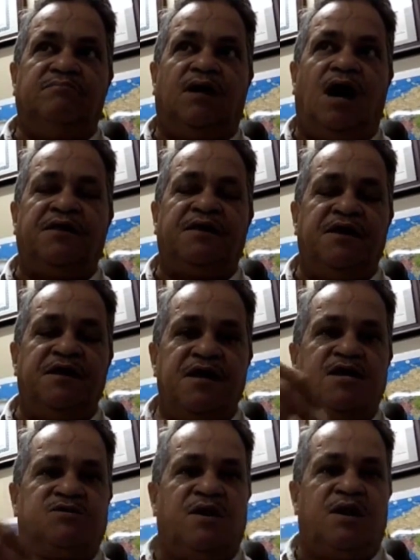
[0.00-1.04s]
under the
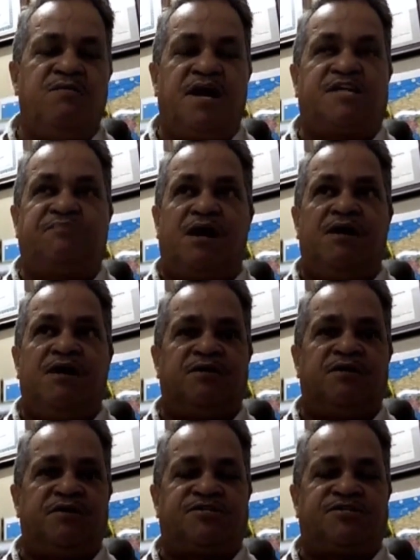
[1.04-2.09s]
years when we experimented
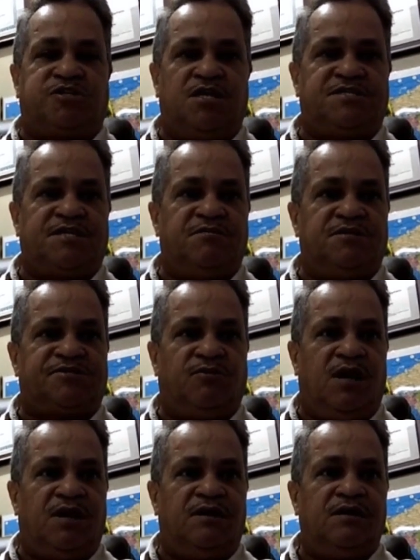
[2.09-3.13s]
with socialism and so
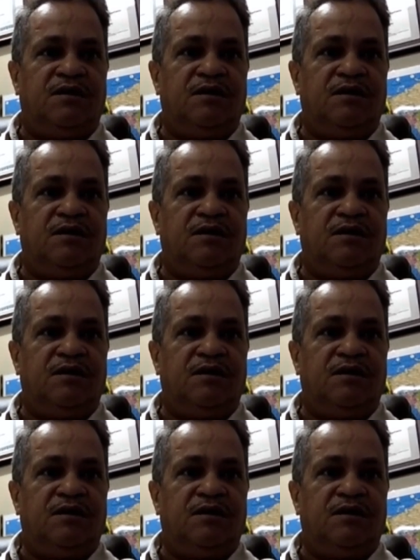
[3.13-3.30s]
on.